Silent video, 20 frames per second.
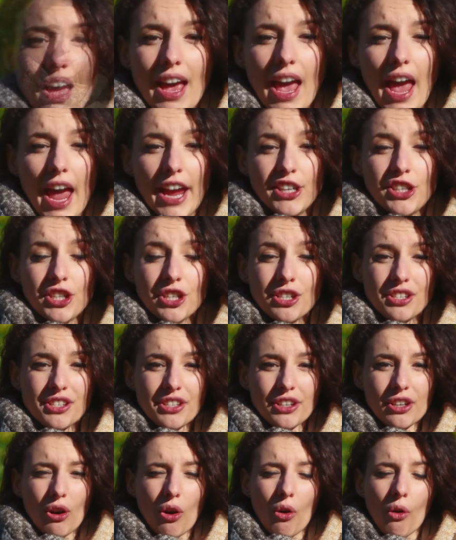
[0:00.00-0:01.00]
8 years
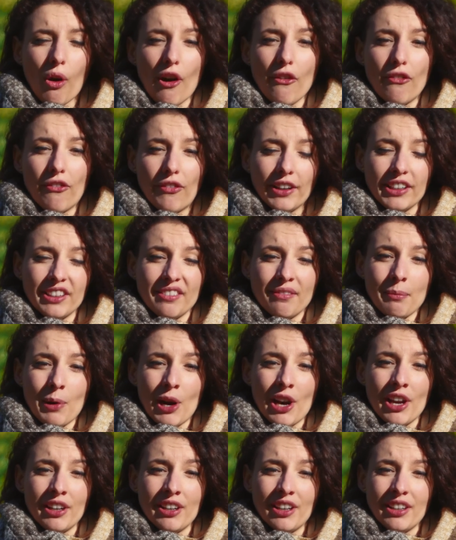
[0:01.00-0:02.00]
ago, a friend of
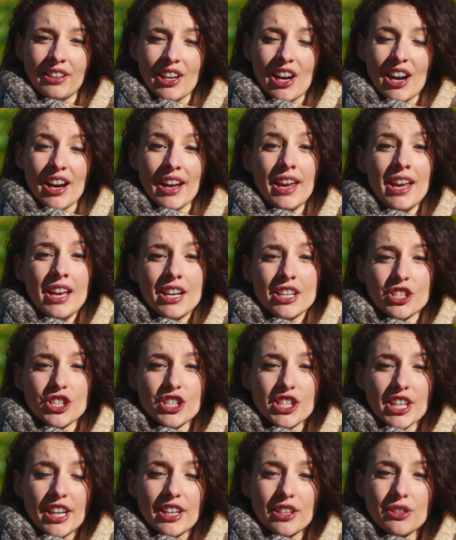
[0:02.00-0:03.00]
mine and I
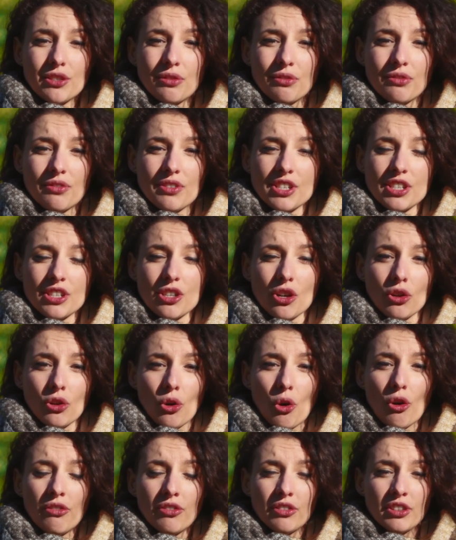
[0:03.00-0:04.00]
decided to visit an
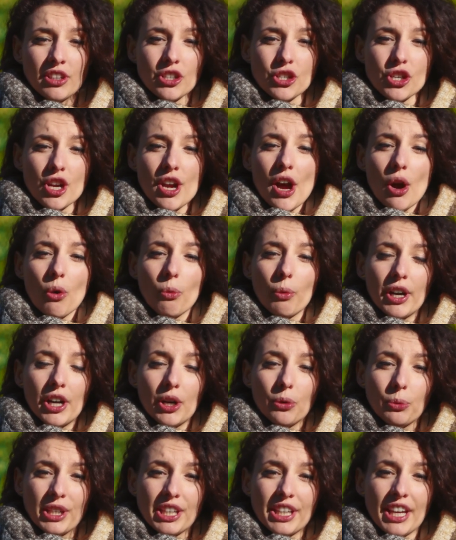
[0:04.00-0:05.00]
orphanage
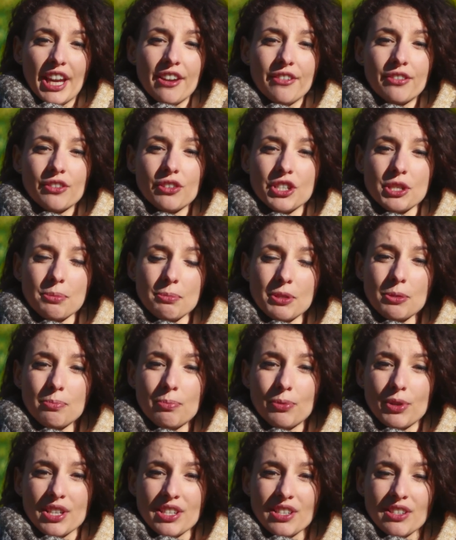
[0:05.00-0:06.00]
where we gave Christmas
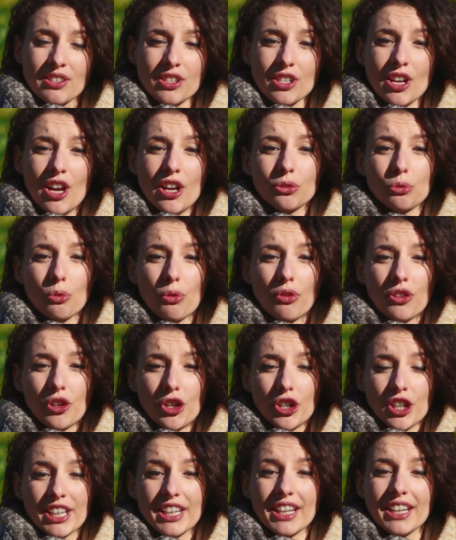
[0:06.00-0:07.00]
presents to
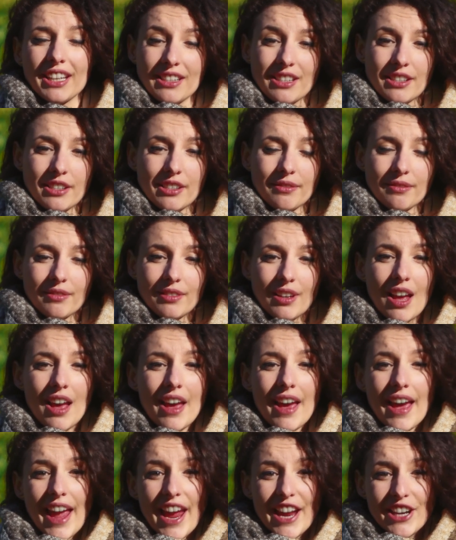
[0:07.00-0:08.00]
30 kids.
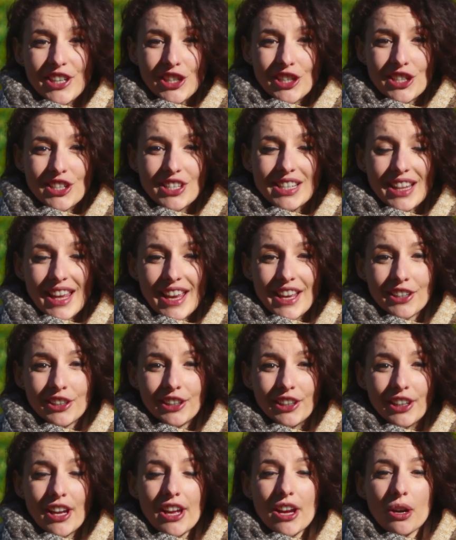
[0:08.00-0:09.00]
8 years
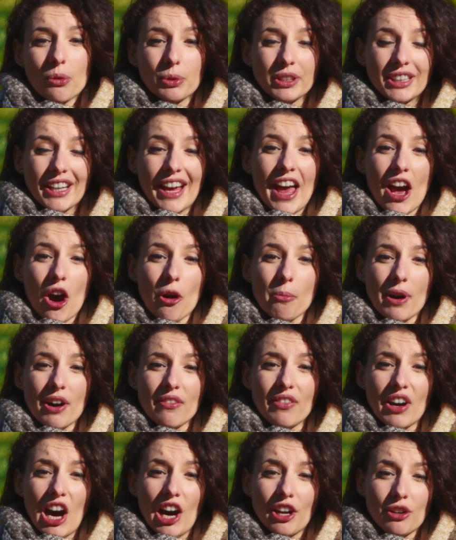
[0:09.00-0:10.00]
later, with the help of
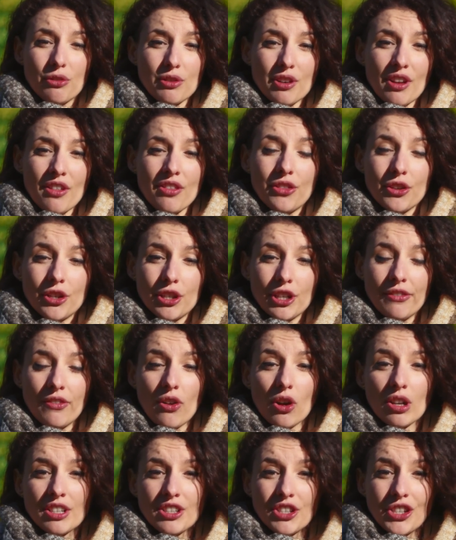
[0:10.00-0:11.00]
130
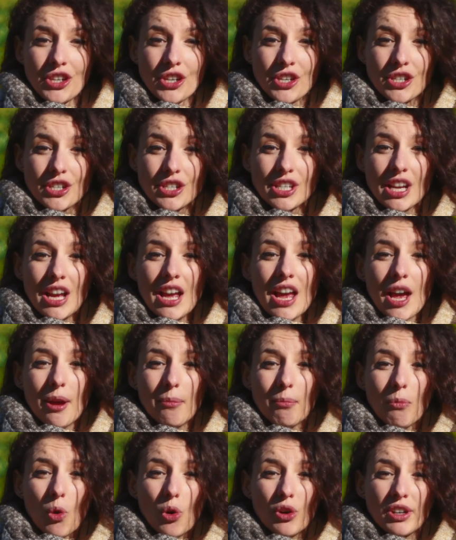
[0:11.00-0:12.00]
volunteers and
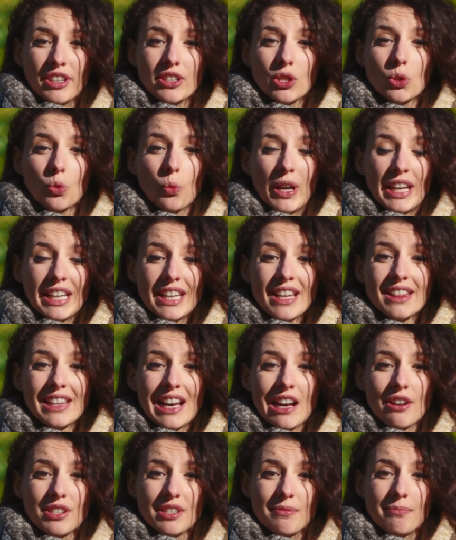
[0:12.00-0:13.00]
more than
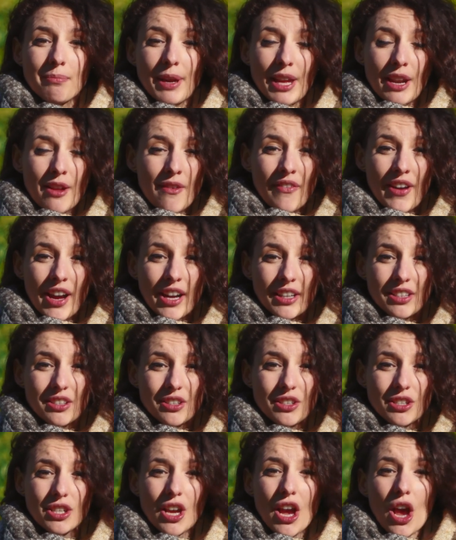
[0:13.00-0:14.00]
20,000
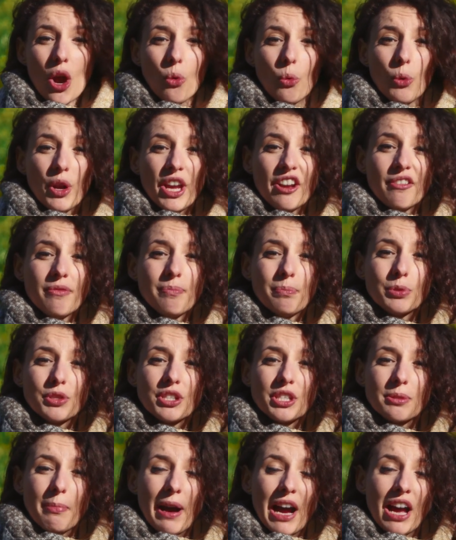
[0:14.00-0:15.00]
benefactors, we have put
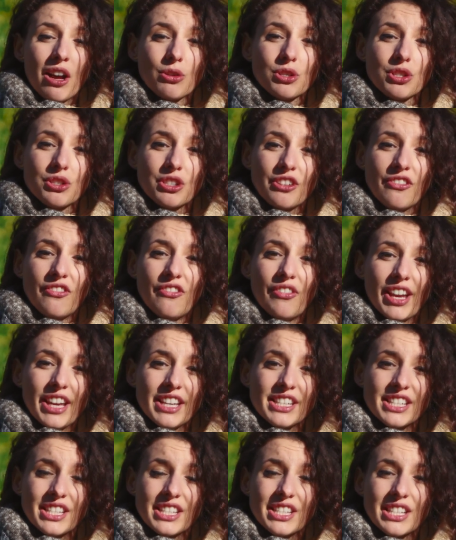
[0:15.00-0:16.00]
smiles on the
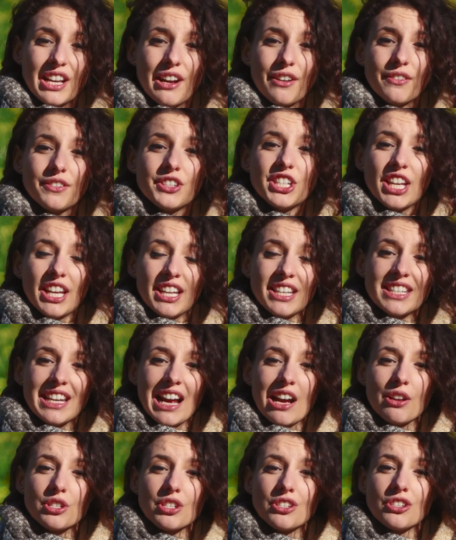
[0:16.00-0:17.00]
faces of
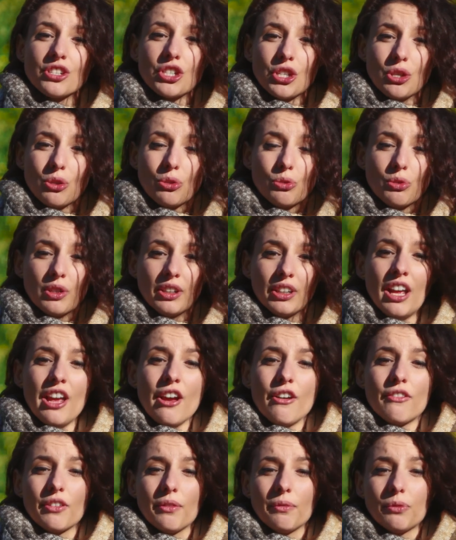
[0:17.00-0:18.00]
10,000 children
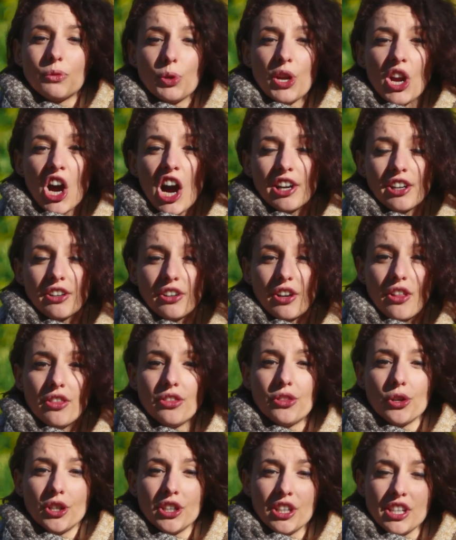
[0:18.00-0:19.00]
from
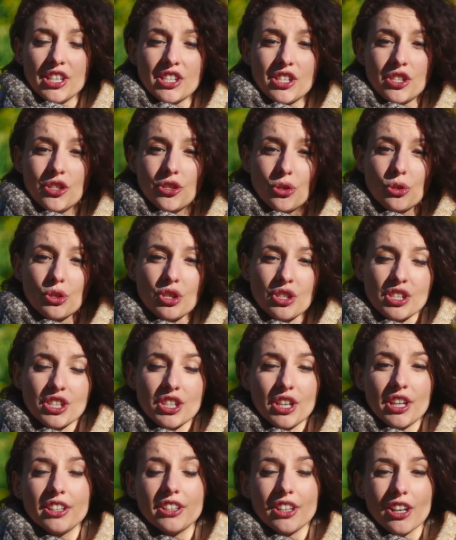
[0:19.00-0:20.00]
330 institutions
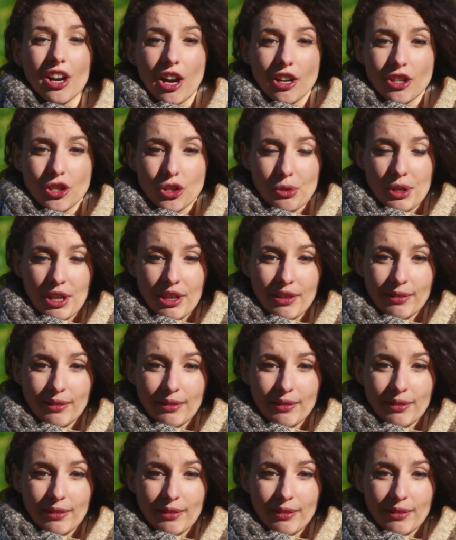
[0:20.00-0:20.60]
in the country.